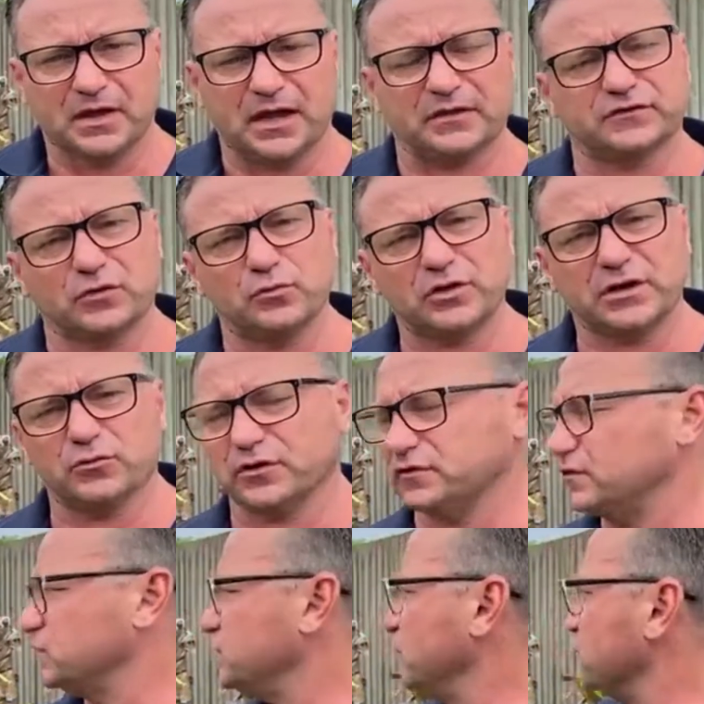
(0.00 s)
And so what he wanted
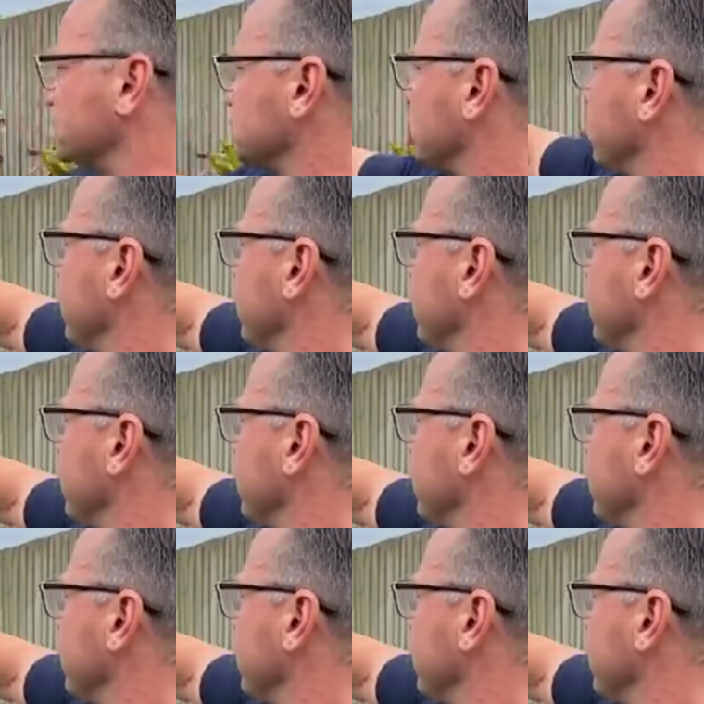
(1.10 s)
to do was try